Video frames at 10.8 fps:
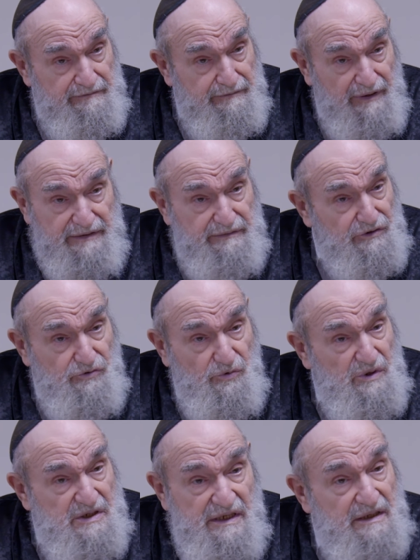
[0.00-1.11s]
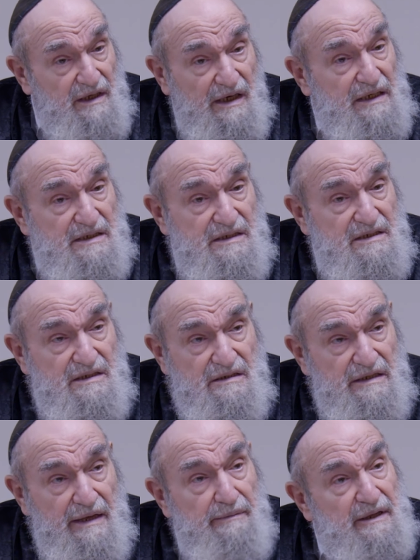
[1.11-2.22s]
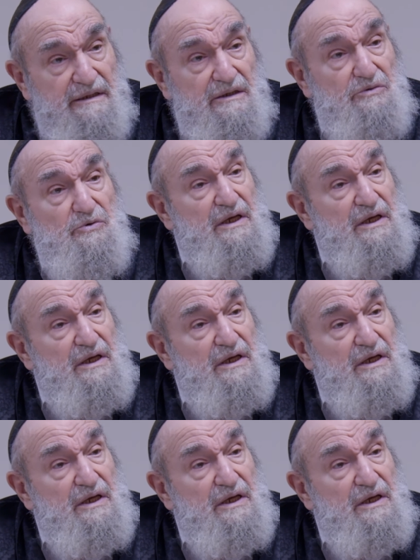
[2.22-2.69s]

but as soon as he dies, they elect a new